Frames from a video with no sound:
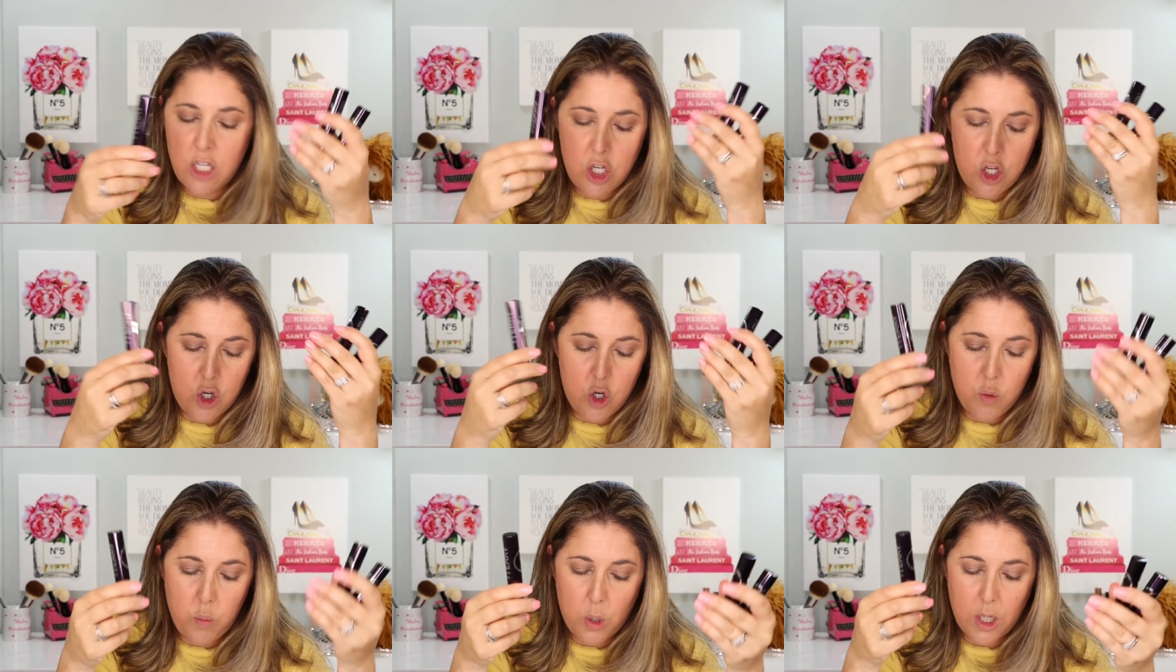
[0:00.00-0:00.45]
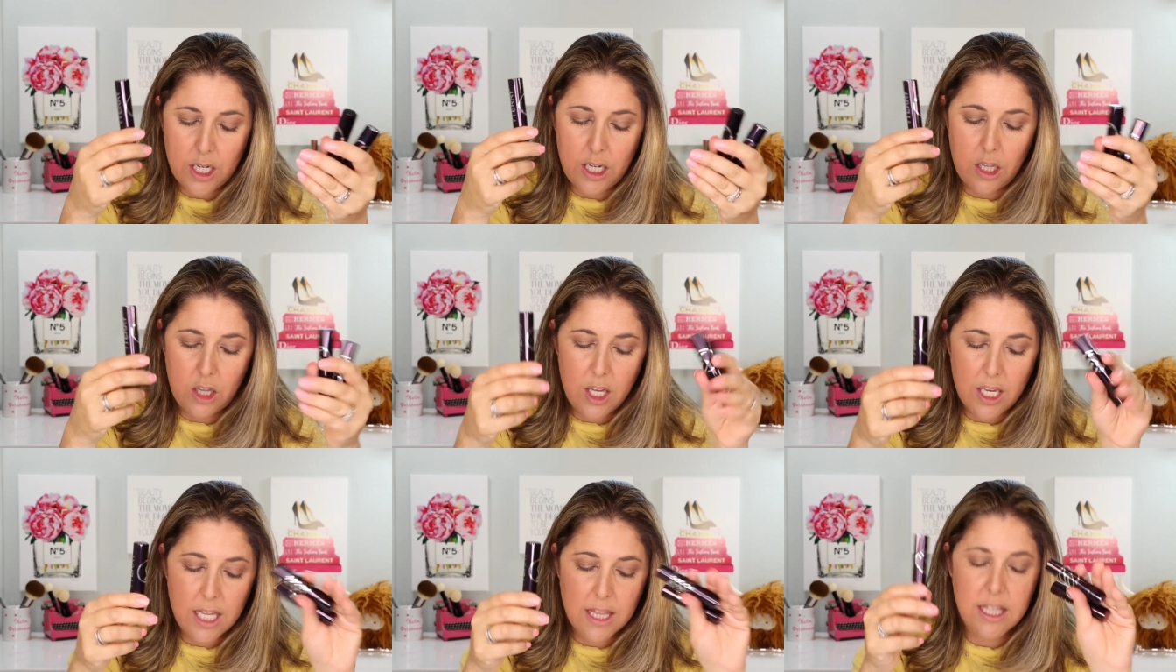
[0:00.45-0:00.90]
Nude. We're going
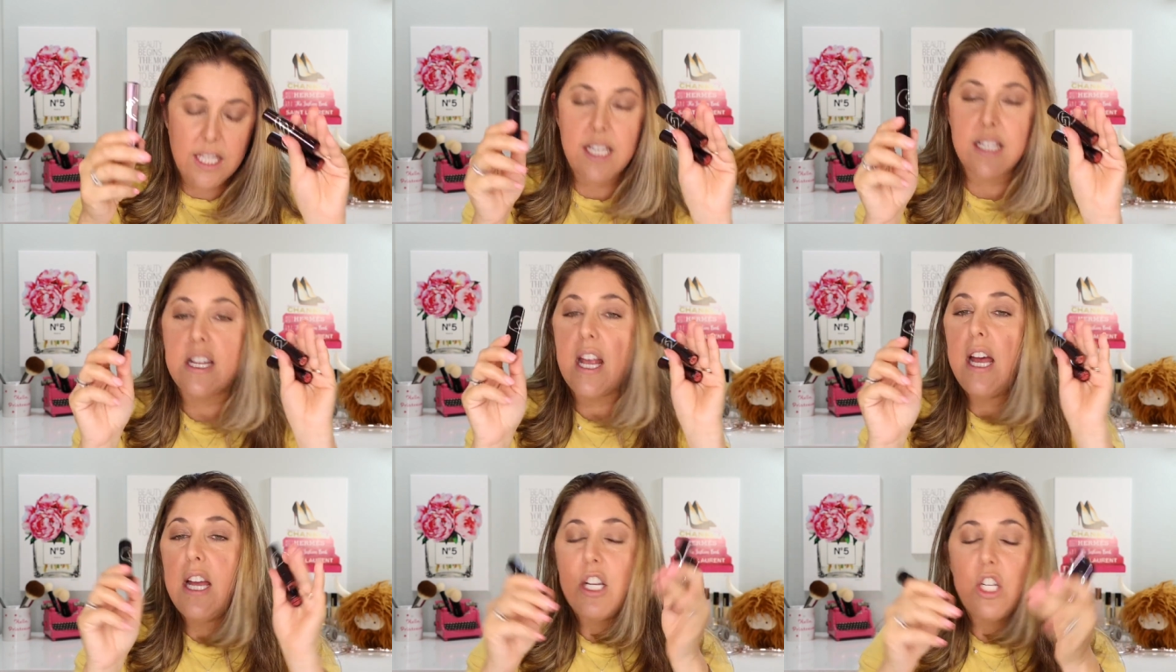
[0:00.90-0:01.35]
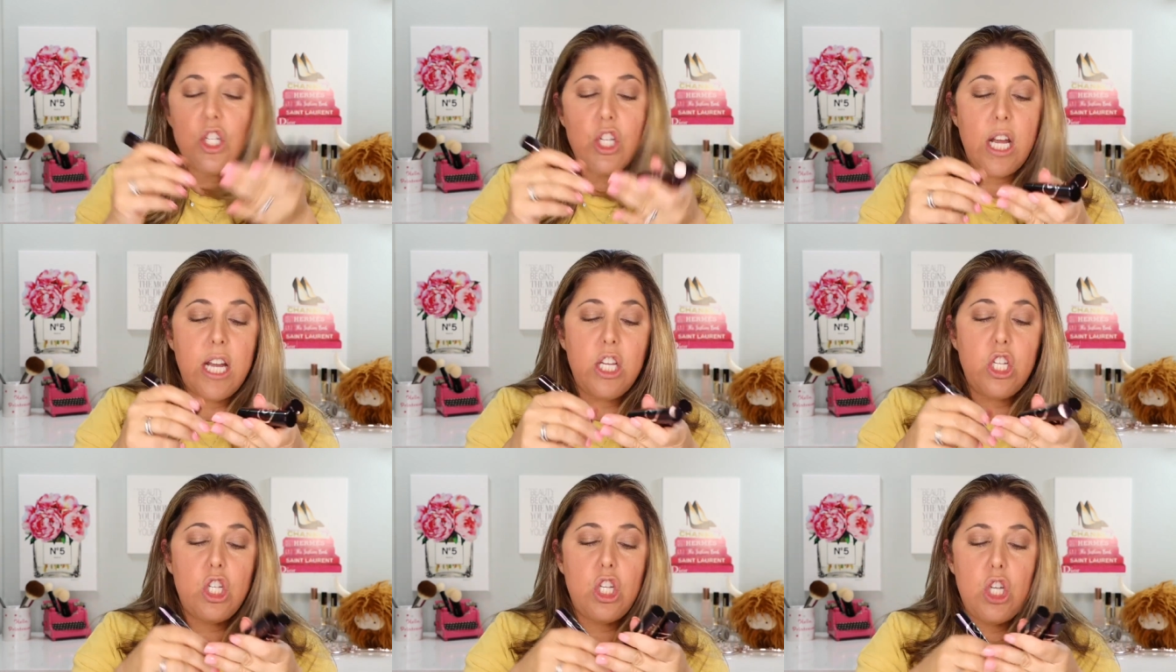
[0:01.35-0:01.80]
to look at these.
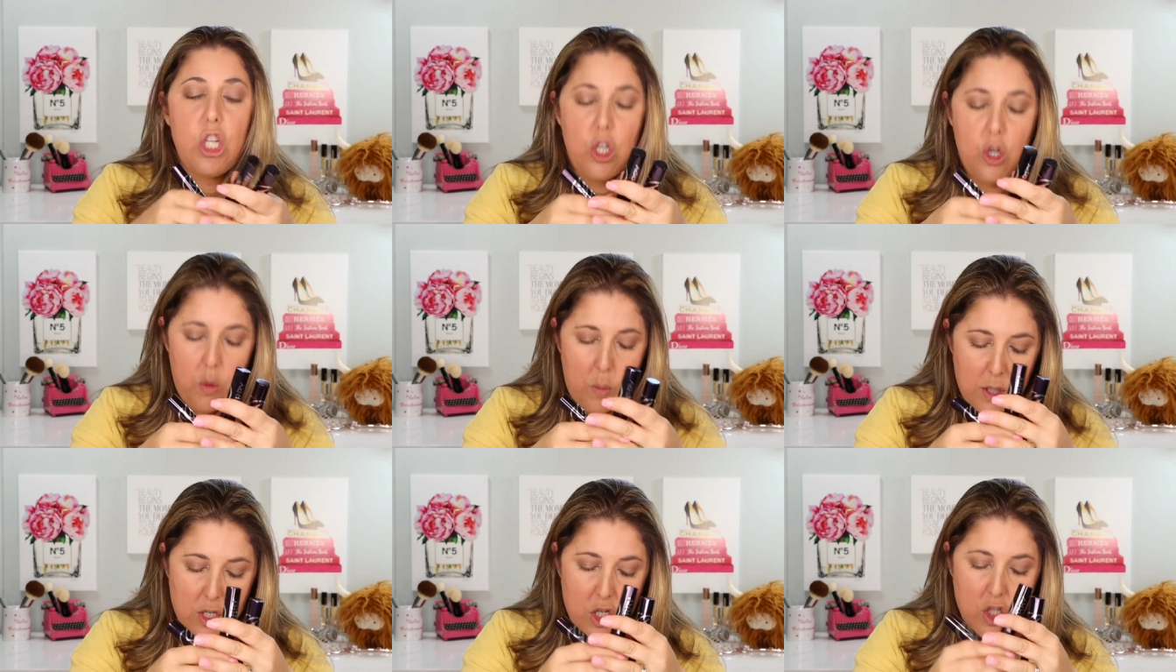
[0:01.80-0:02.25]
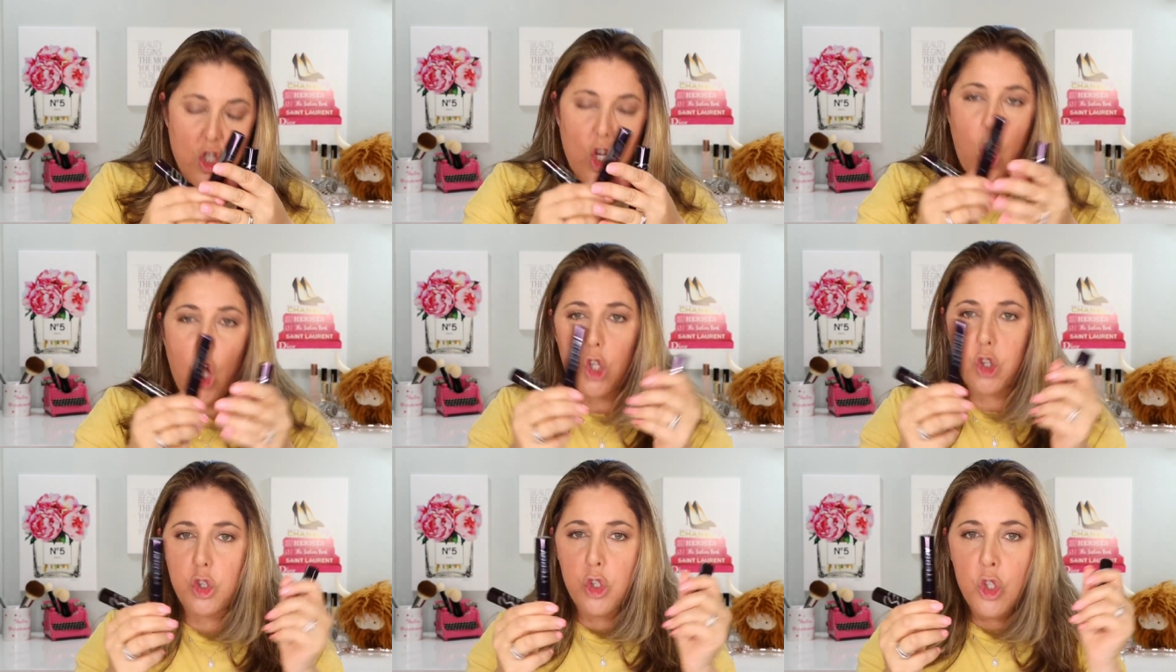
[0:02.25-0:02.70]
Shade two, which is
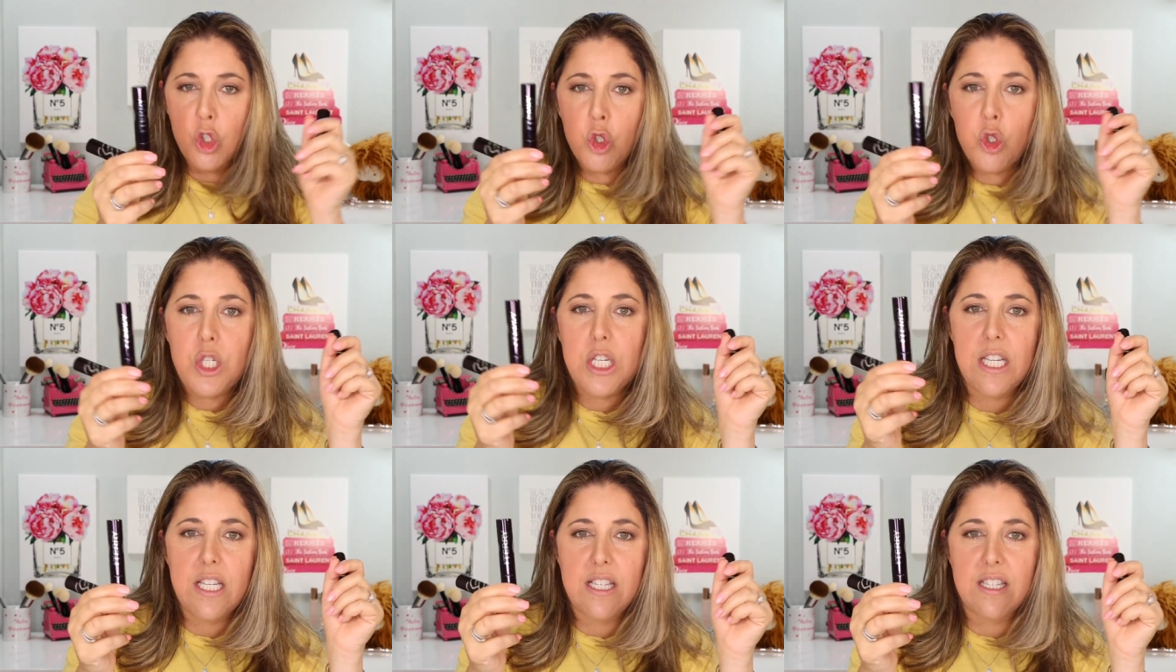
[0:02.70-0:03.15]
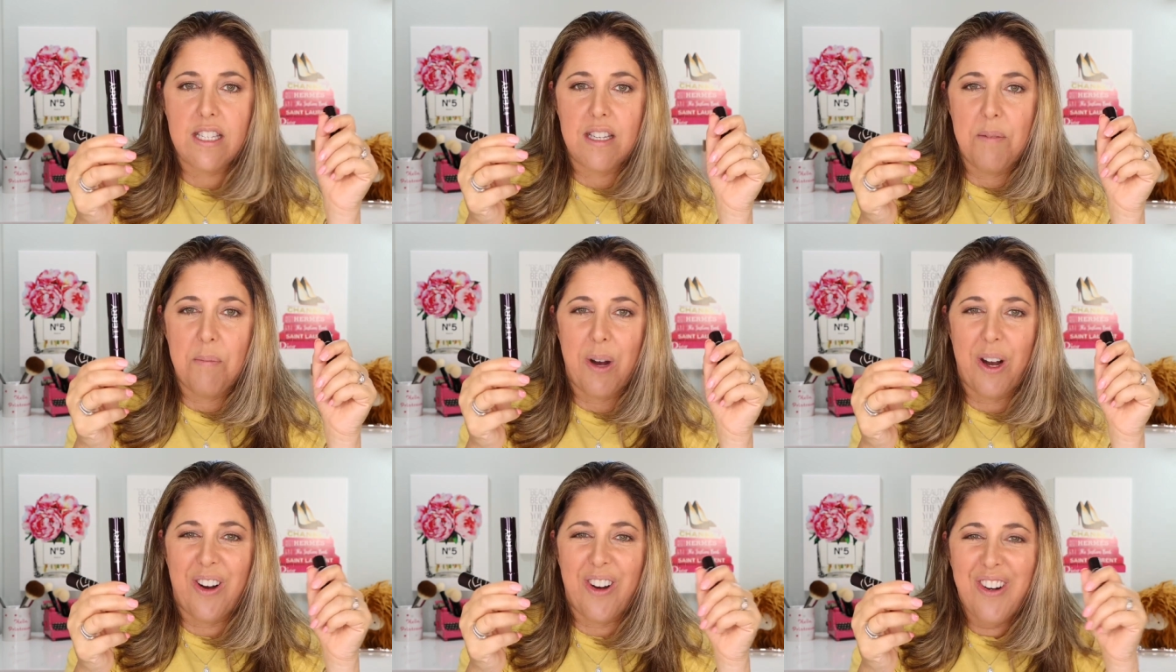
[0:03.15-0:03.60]
called
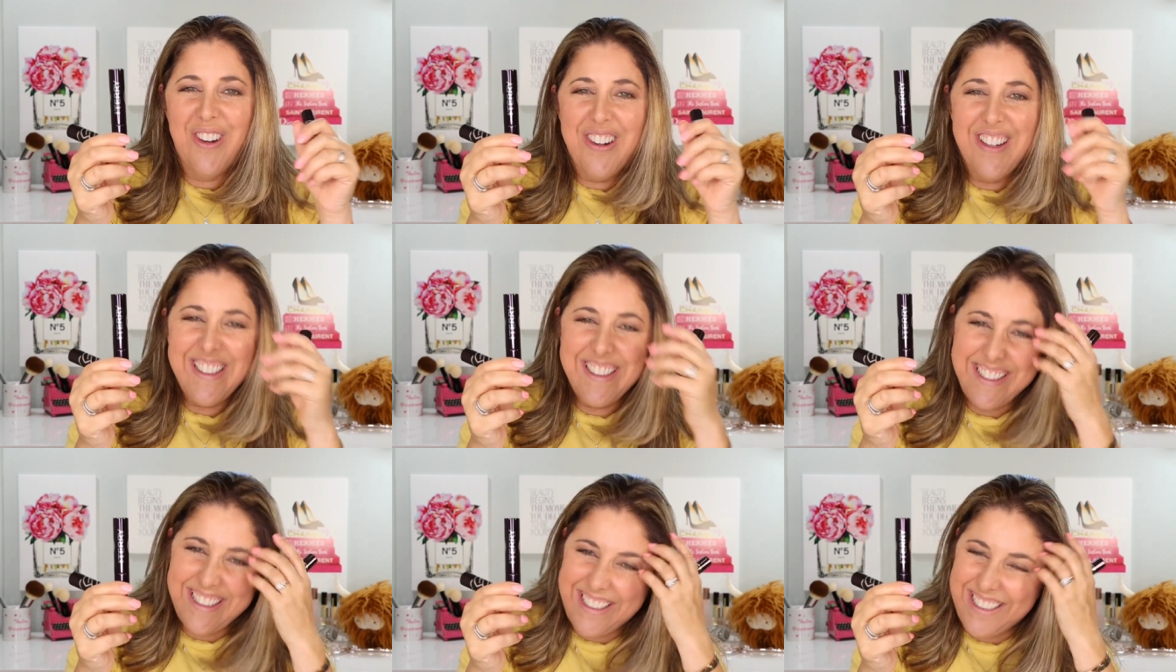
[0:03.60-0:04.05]
Nudissimo.